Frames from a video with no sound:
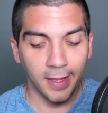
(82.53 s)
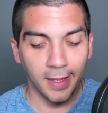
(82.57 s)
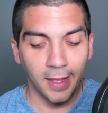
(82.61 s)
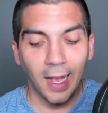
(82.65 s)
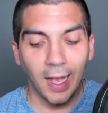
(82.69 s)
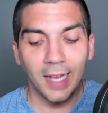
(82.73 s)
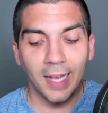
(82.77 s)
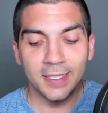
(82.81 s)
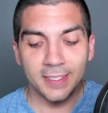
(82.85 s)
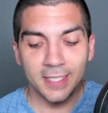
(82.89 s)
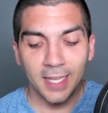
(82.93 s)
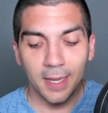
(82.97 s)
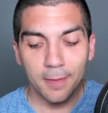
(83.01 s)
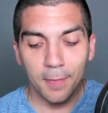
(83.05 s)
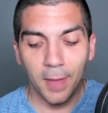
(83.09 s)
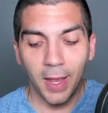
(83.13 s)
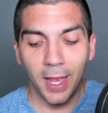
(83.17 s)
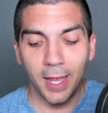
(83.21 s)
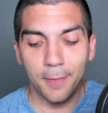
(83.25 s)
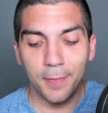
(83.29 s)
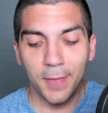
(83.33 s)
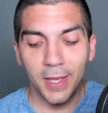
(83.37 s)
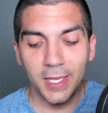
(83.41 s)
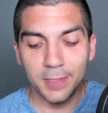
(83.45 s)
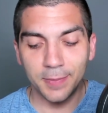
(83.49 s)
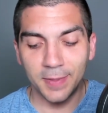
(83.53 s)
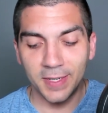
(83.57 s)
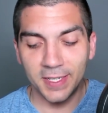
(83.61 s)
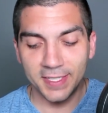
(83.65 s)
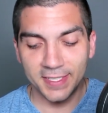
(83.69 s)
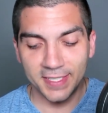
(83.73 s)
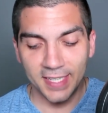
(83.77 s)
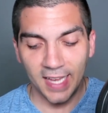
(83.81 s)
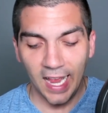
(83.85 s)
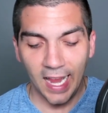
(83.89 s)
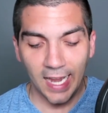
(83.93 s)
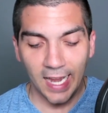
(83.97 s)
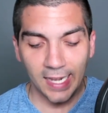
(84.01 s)
I set my amazement
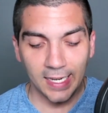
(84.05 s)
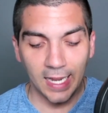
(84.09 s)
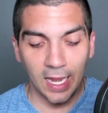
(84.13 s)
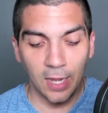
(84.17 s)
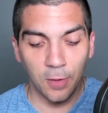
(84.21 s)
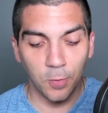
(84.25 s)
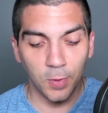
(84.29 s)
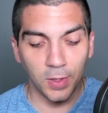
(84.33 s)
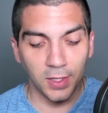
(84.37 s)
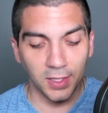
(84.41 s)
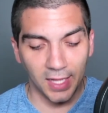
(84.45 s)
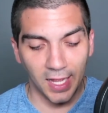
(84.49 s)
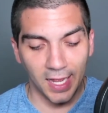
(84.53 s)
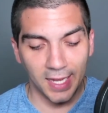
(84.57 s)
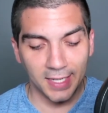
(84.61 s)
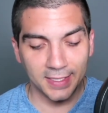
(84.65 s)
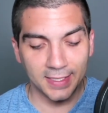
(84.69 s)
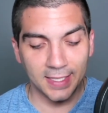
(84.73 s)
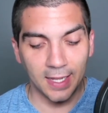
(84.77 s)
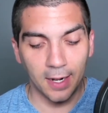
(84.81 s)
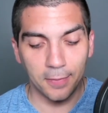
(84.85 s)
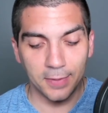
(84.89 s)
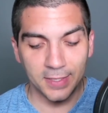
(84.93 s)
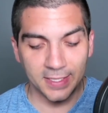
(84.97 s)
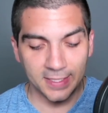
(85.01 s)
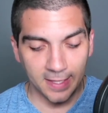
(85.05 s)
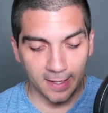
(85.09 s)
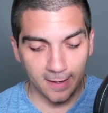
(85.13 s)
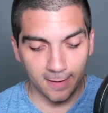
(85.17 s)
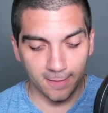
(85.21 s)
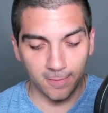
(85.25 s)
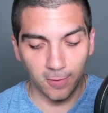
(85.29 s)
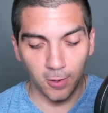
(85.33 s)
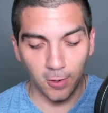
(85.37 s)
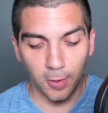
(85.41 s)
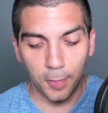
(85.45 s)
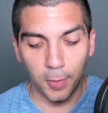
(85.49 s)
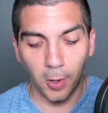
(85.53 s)
aside and realized that I was there
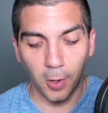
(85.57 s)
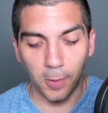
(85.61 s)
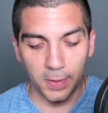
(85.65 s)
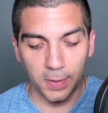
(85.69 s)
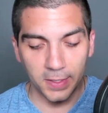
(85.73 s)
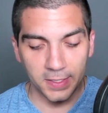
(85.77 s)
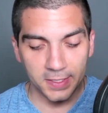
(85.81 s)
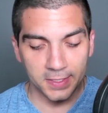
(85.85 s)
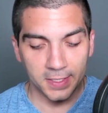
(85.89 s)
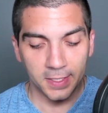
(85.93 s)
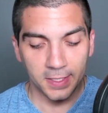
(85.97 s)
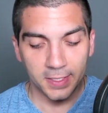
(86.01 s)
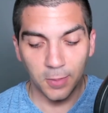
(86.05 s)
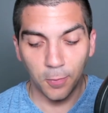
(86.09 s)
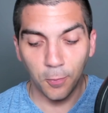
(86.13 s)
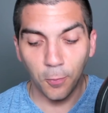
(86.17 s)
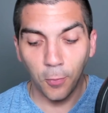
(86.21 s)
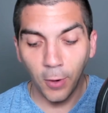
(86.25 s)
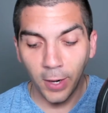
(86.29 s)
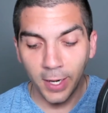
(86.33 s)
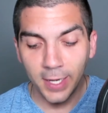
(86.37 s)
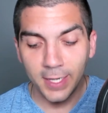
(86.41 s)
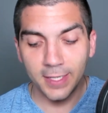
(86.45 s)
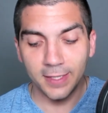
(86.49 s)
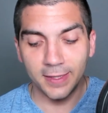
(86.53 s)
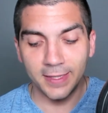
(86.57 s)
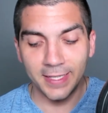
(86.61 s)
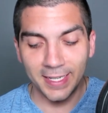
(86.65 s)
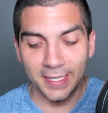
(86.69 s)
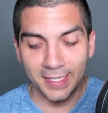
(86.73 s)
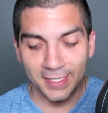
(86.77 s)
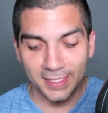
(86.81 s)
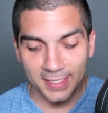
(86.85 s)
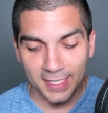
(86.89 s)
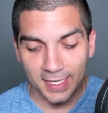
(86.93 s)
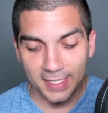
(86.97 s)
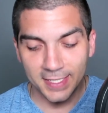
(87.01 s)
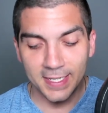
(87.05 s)
for a purpose, to break the
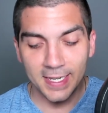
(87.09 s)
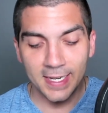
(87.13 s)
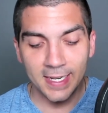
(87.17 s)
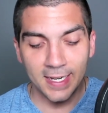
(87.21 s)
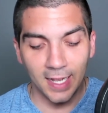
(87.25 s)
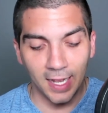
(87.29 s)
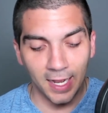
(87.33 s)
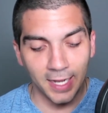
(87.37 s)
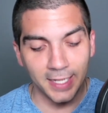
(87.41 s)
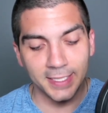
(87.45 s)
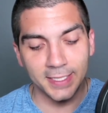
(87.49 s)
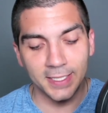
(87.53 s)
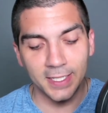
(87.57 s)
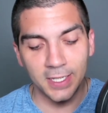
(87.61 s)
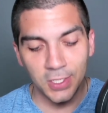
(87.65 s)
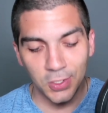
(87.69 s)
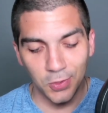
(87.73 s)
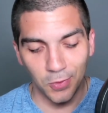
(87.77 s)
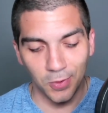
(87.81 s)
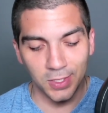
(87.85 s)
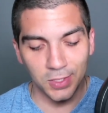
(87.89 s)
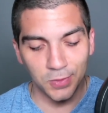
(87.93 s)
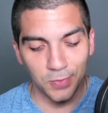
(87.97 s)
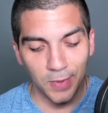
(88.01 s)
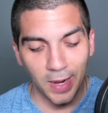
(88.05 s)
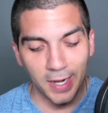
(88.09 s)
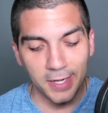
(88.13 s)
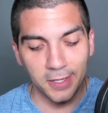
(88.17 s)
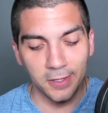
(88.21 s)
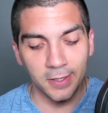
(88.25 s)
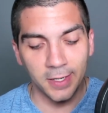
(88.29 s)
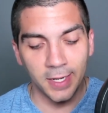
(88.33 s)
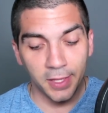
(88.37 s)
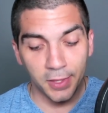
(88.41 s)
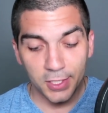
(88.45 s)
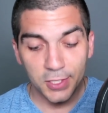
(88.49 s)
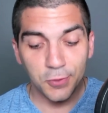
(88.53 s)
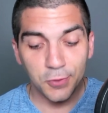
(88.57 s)
existing ice endurance record
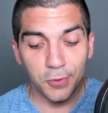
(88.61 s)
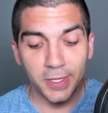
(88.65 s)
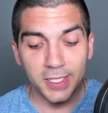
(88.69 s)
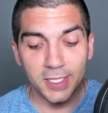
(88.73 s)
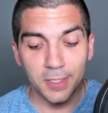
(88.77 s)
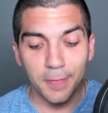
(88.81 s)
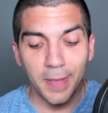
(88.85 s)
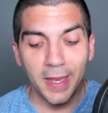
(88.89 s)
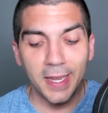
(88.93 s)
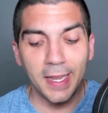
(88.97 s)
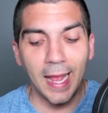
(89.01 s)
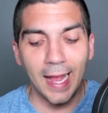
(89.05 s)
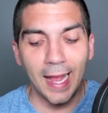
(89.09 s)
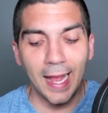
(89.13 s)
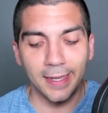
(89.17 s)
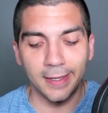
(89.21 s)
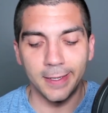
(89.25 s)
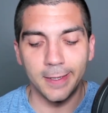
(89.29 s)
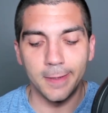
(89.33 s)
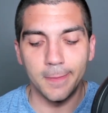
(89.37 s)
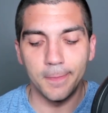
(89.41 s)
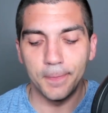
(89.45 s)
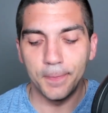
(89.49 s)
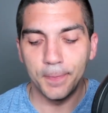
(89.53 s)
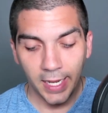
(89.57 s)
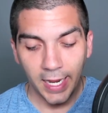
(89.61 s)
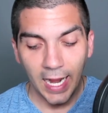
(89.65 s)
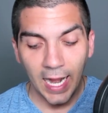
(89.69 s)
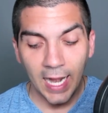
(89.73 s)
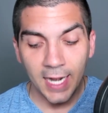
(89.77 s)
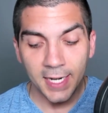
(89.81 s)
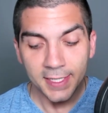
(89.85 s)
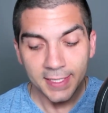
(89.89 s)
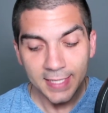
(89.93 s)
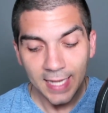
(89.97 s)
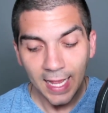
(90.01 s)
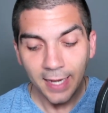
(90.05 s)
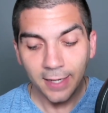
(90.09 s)
in the streets of Manhattan. An
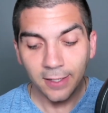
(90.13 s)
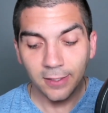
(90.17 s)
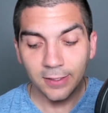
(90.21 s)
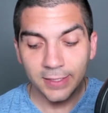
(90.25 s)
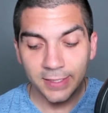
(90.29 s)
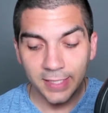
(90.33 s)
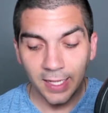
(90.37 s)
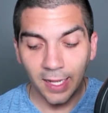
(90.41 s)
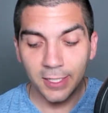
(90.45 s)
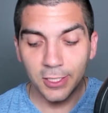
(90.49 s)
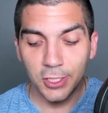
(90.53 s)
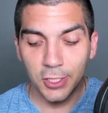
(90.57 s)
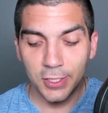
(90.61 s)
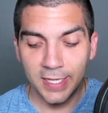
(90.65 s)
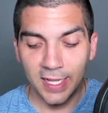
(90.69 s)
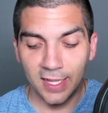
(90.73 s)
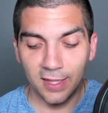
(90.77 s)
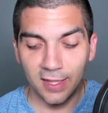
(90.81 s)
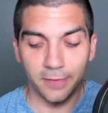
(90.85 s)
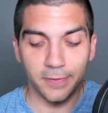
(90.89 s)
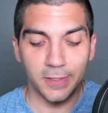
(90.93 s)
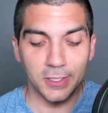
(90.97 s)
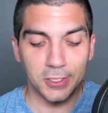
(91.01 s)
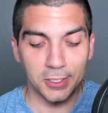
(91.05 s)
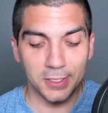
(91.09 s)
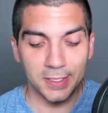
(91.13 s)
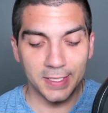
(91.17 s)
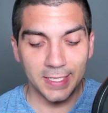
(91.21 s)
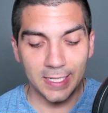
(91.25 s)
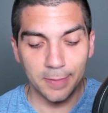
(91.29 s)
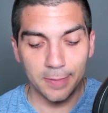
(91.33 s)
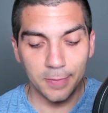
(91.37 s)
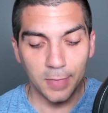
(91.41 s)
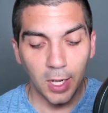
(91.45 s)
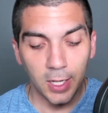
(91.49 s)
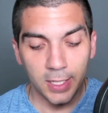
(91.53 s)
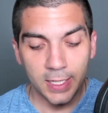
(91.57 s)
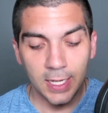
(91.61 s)
entire Dutch television
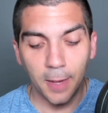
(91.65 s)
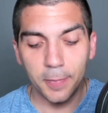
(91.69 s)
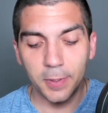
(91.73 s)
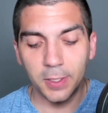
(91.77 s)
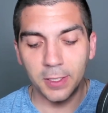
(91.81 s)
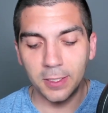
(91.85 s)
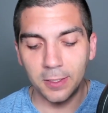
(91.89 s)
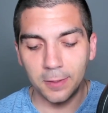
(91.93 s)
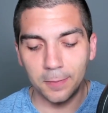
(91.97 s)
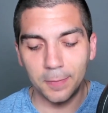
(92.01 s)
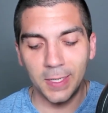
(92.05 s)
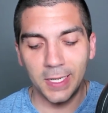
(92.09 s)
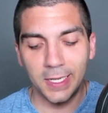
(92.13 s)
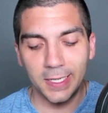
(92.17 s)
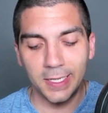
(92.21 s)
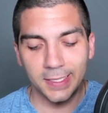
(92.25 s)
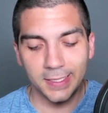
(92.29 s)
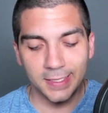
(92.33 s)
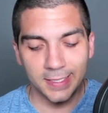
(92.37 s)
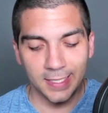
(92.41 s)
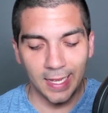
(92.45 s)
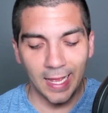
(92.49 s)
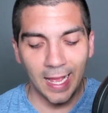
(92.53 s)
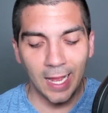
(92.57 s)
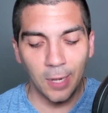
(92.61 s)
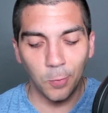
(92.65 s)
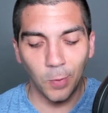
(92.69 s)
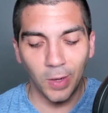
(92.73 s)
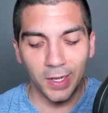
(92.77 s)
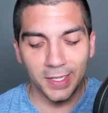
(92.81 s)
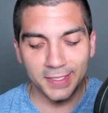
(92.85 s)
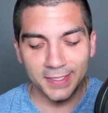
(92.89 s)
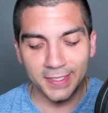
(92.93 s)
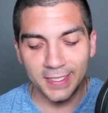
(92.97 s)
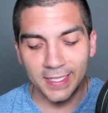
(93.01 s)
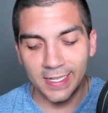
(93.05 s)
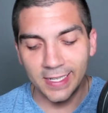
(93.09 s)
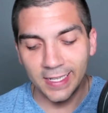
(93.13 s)
team accompanied me to
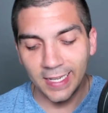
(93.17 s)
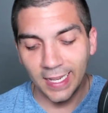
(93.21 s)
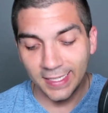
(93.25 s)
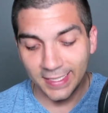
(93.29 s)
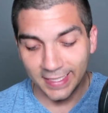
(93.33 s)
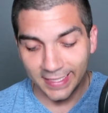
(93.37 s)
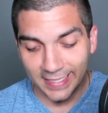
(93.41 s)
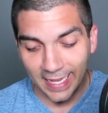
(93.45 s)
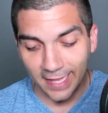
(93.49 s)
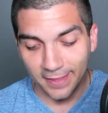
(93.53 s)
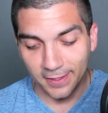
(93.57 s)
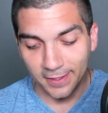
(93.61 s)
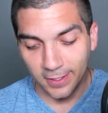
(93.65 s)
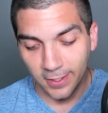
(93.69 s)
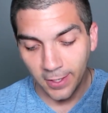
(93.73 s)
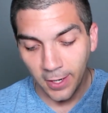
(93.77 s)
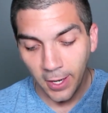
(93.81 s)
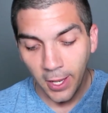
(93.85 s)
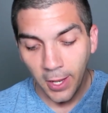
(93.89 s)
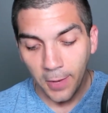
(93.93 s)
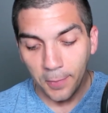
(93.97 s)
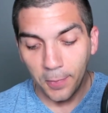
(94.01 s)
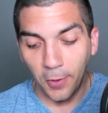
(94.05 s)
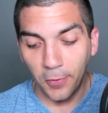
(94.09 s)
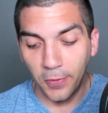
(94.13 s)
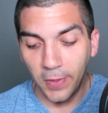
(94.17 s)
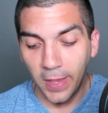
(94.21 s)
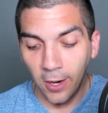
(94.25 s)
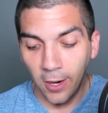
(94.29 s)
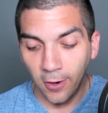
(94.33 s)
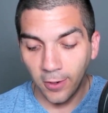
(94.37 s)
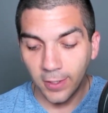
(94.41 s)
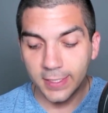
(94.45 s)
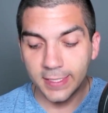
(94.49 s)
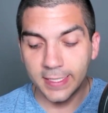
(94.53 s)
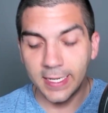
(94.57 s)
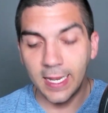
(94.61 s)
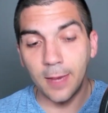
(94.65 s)
NYC, and together, both
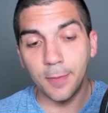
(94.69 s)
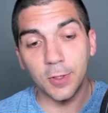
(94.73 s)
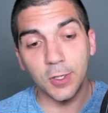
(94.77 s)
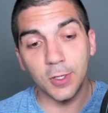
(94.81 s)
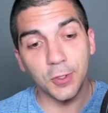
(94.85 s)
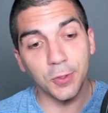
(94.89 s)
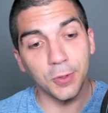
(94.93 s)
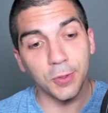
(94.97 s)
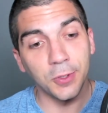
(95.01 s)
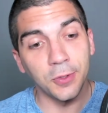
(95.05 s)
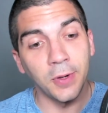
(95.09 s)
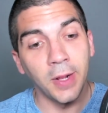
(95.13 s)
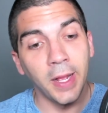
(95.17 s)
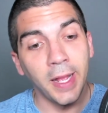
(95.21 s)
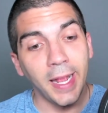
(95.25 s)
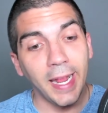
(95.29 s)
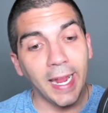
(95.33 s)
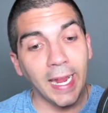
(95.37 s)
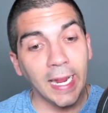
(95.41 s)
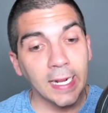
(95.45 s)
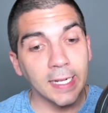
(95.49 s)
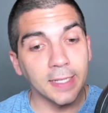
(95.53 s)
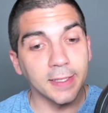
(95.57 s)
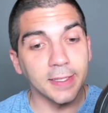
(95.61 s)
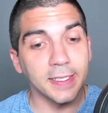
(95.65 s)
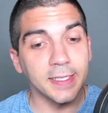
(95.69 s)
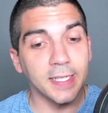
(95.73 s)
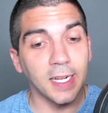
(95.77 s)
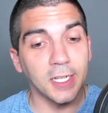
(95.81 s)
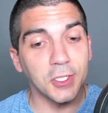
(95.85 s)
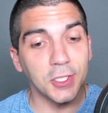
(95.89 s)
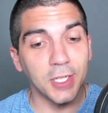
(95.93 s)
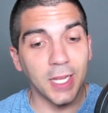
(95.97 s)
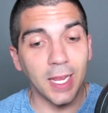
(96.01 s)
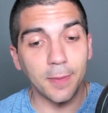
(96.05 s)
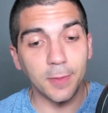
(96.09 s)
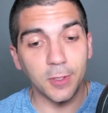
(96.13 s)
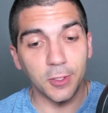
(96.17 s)
Eric's camera crew and the Dutch
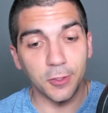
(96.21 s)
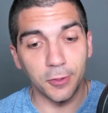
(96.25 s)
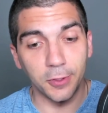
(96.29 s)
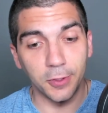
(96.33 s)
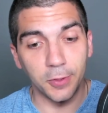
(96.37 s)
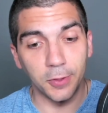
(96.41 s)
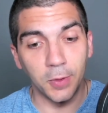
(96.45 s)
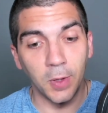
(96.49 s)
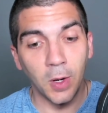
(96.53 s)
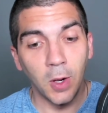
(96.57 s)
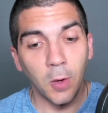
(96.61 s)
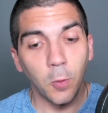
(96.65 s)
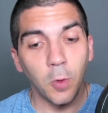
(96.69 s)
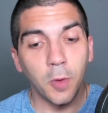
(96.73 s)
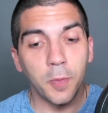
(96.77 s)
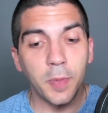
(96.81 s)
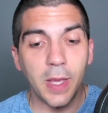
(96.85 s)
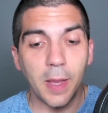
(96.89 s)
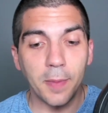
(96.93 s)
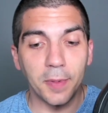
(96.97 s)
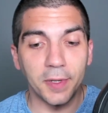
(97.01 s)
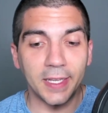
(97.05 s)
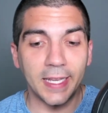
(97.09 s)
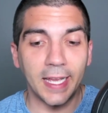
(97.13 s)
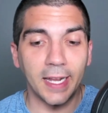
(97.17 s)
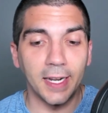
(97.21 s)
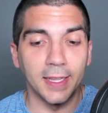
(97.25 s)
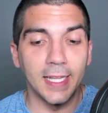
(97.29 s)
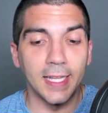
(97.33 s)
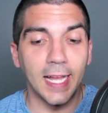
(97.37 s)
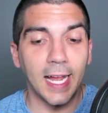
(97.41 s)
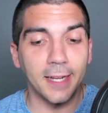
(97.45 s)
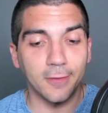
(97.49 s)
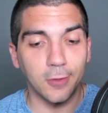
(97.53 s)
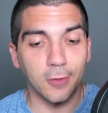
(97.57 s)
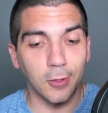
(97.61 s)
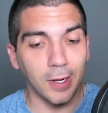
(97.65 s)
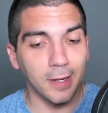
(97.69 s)
camera crew would be able to get a
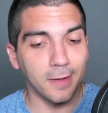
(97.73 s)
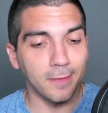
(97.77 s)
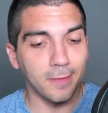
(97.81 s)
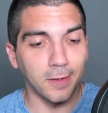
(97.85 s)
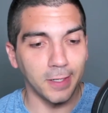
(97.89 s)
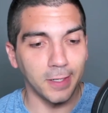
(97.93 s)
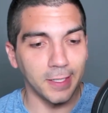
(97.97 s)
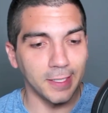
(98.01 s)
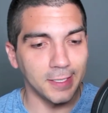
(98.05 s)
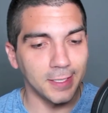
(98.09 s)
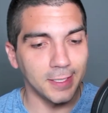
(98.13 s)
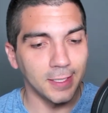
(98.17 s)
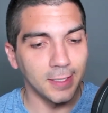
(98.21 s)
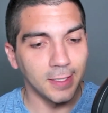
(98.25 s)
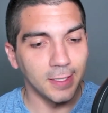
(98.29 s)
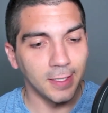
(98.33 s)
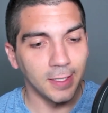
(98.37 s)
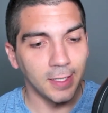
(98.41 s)
lot of great footage.